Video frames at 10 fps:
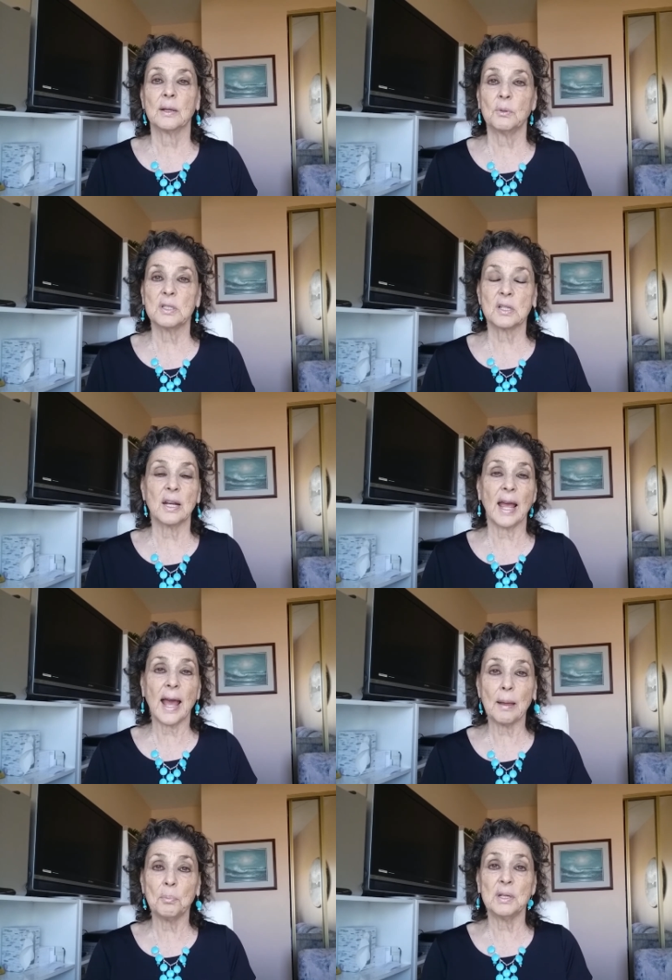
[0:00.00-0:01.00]
What's going to
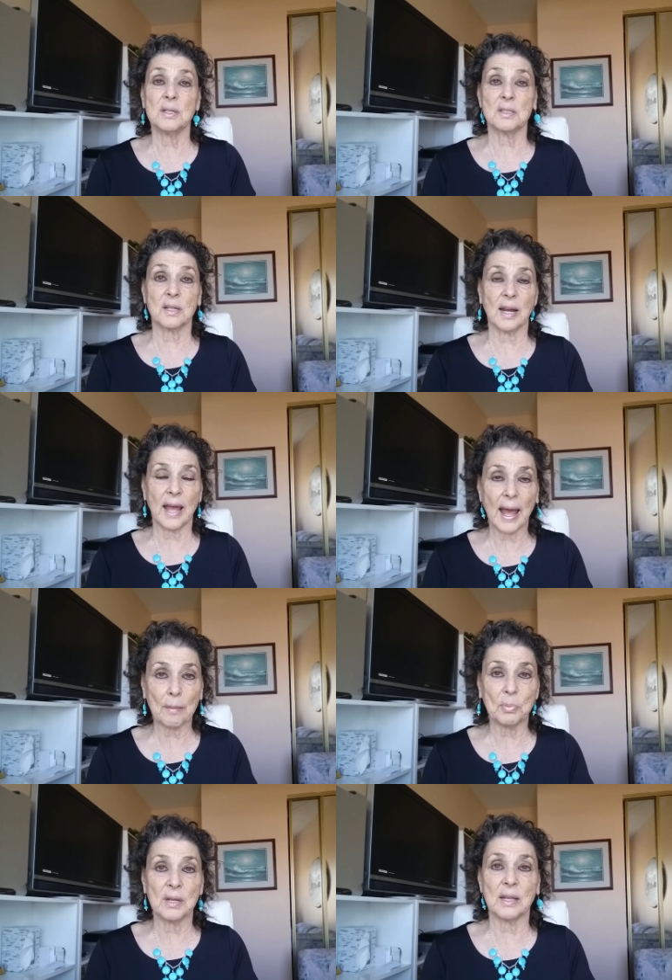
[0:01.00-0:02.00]
happen is going to
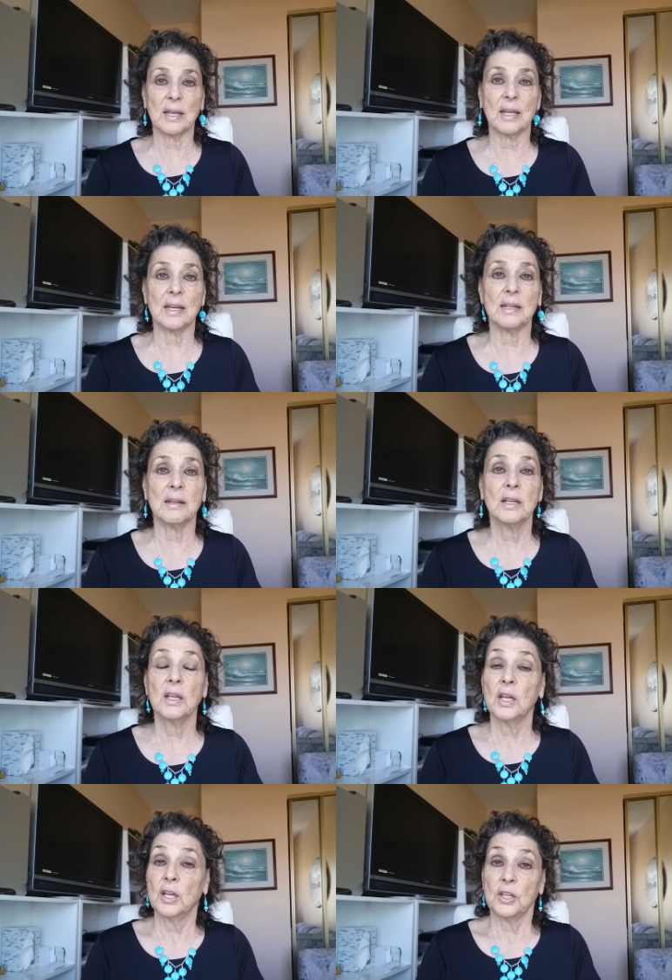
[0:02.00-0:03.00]
happen, and
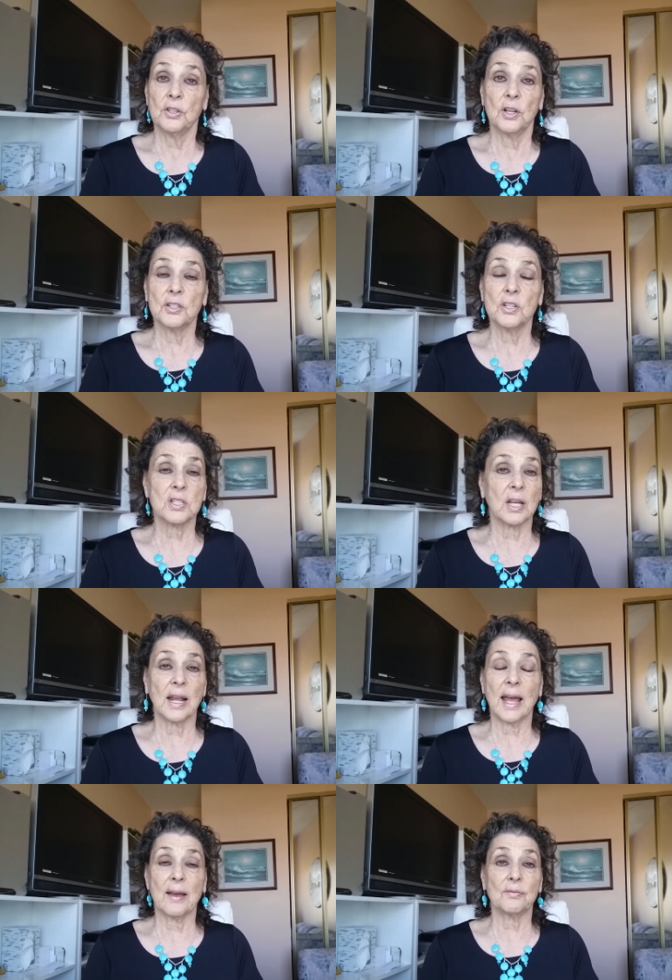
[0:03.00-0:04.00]
you're just going
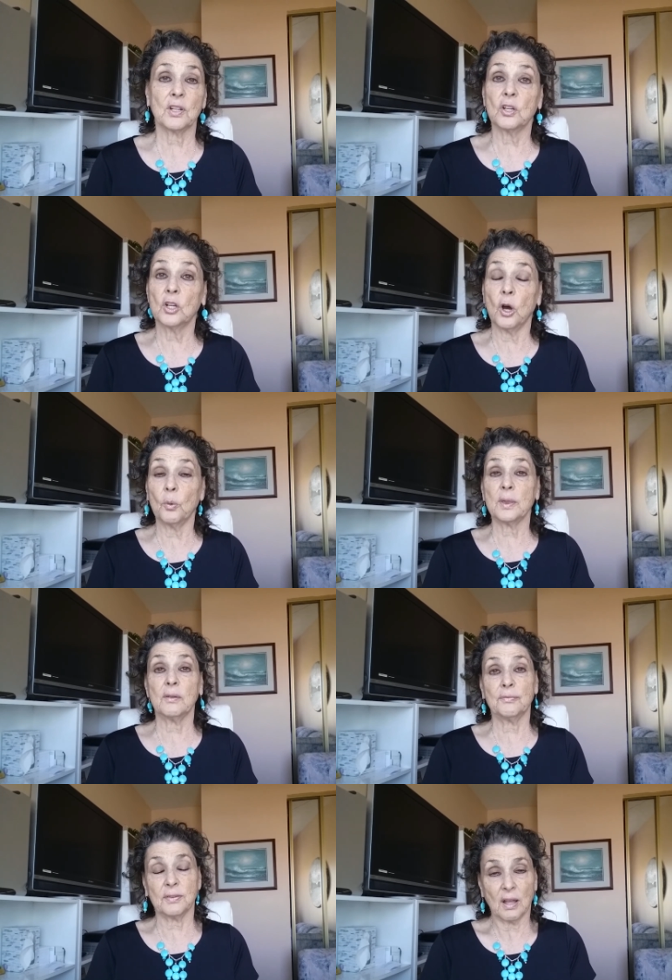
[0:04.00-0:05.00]
to have to go with
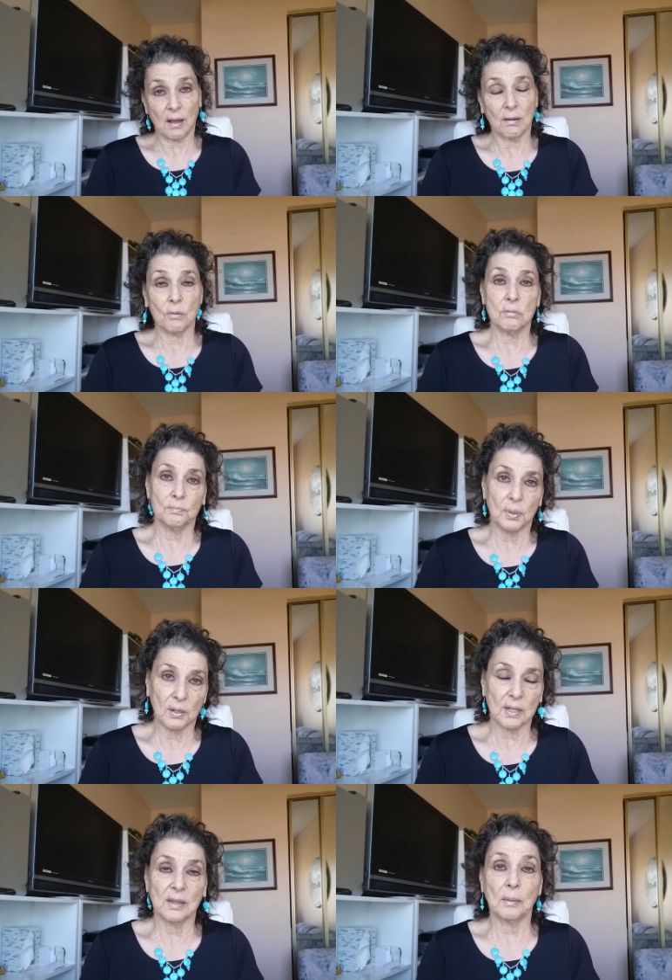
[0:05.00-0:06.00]
the flow,
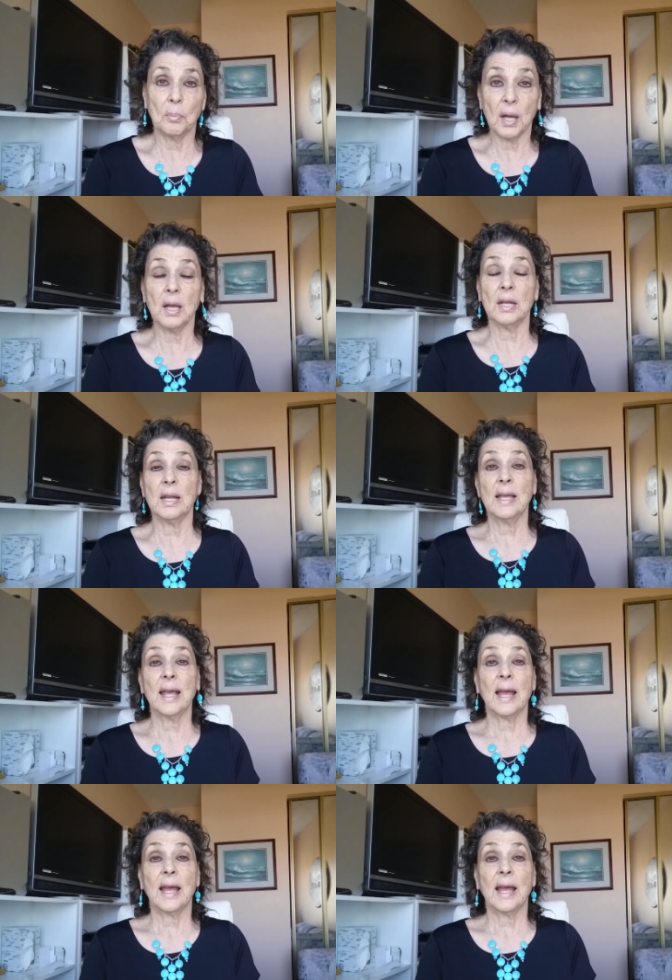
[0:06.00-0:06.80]
pardon the pun,